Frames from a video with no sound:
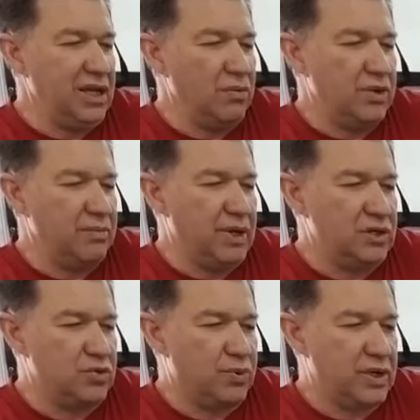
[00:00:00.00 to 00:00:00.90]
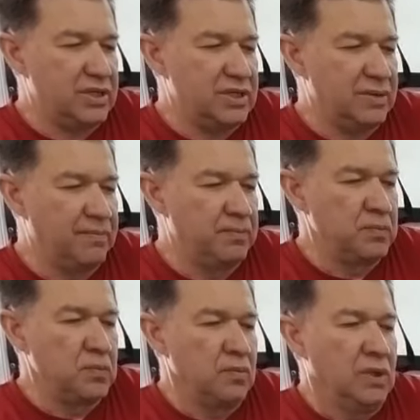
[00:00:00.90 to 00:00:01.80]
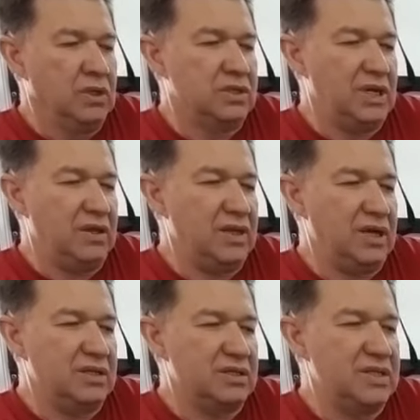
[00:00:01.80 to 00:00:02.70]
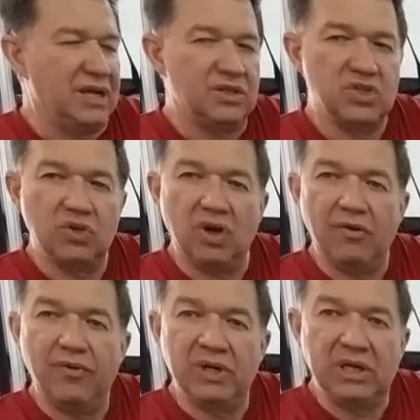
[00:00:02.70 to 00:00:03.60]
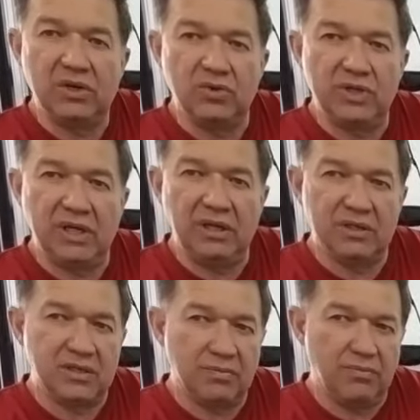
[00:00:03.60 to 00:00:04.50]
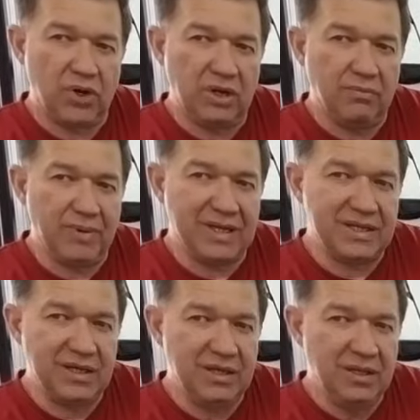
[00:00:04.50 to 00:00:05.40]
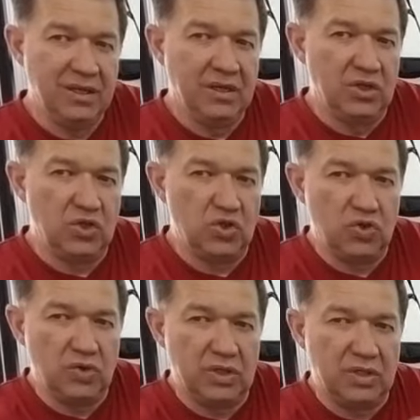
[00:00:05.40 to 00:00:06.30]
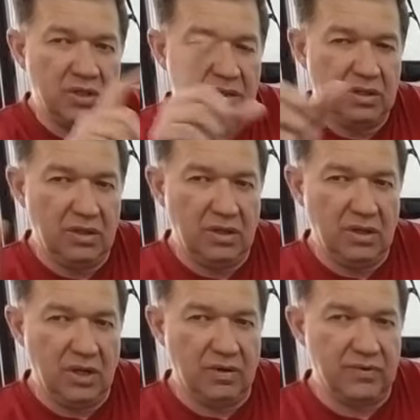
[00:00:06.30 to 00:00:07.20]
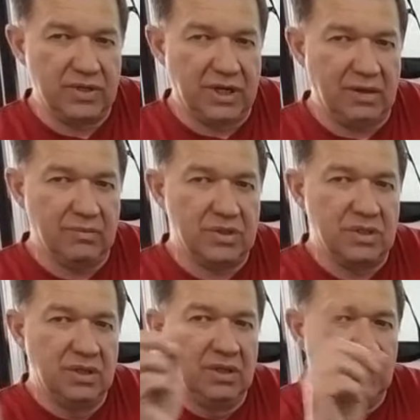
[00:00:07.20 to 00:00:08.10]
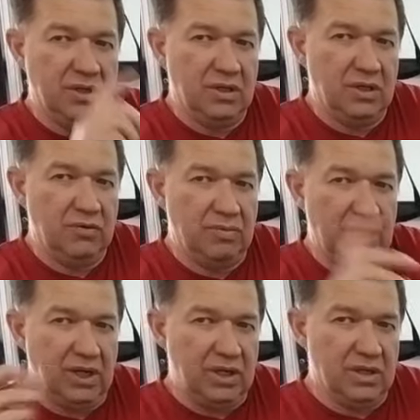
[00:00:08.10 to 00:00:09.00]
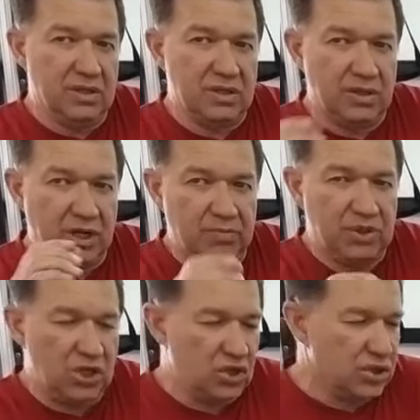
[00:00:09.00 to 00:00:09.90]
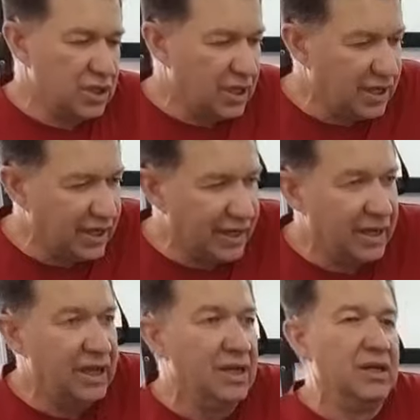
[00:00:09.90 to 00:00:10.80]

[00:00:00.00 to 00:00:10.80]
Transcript: here with the bench press, seeing that it's done so often in a routine, it's the bread and butter, you do it a lot of times over many years, repetitions are high,